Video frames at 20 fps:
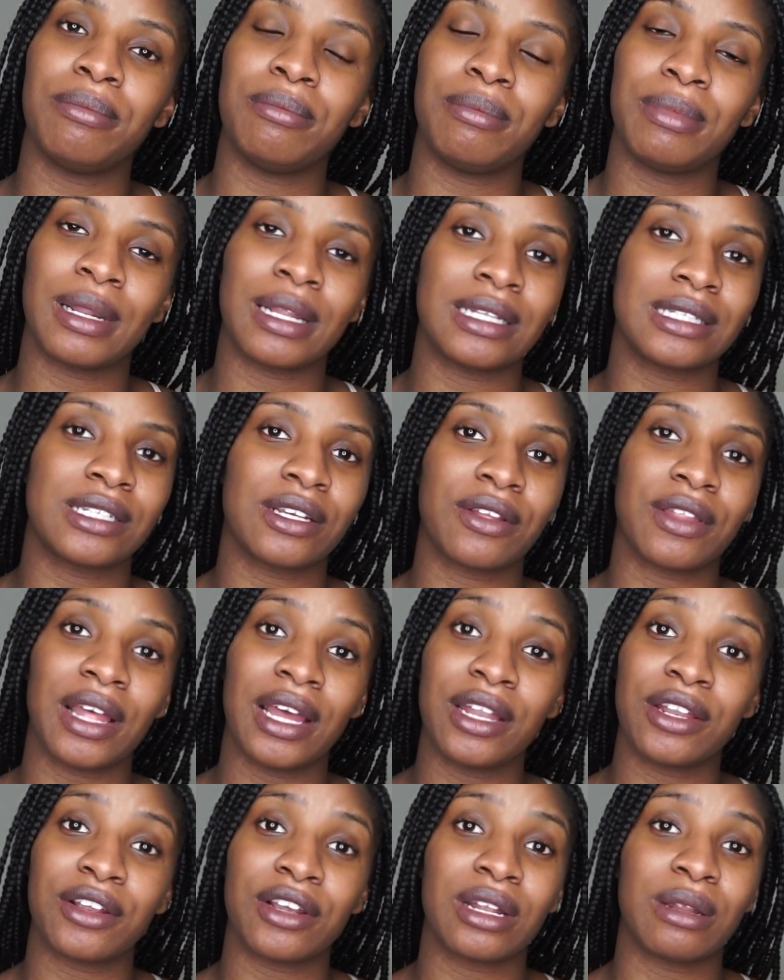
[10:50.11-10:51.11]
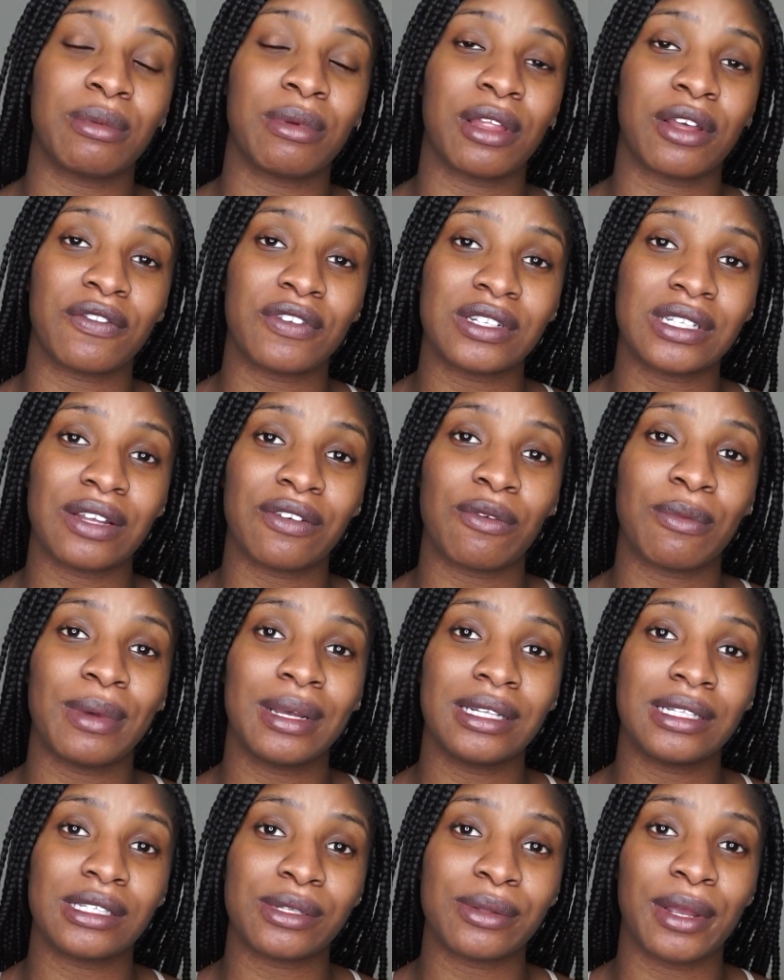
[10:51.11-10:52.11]
But until then, you're gonna be there for 7
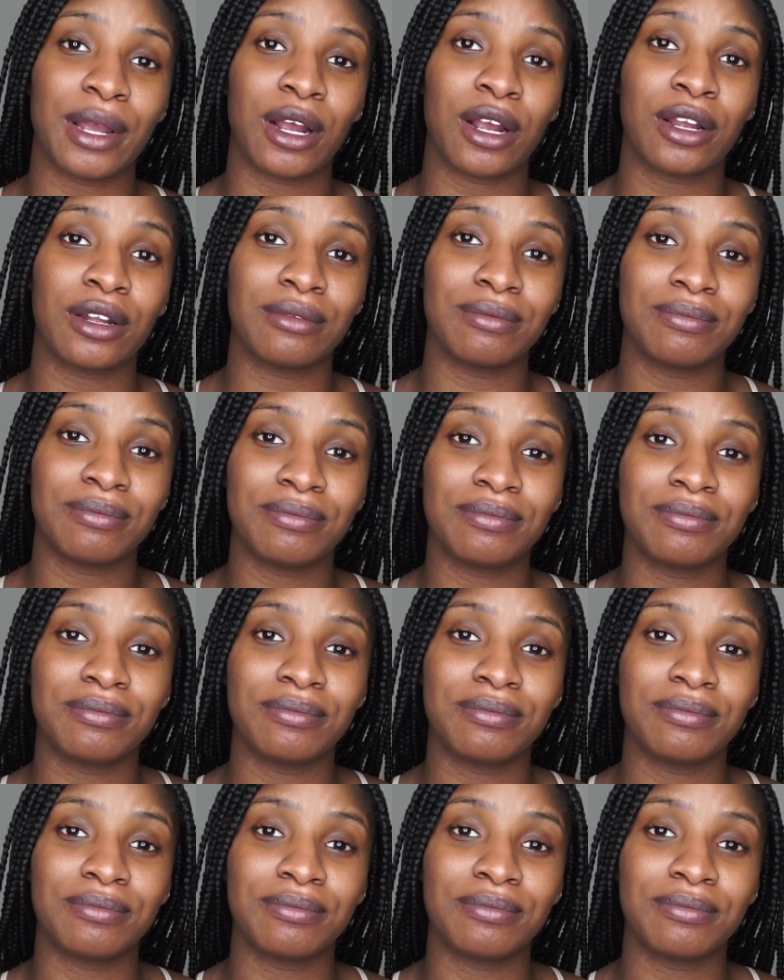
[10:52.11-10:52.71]
months, sweetheart.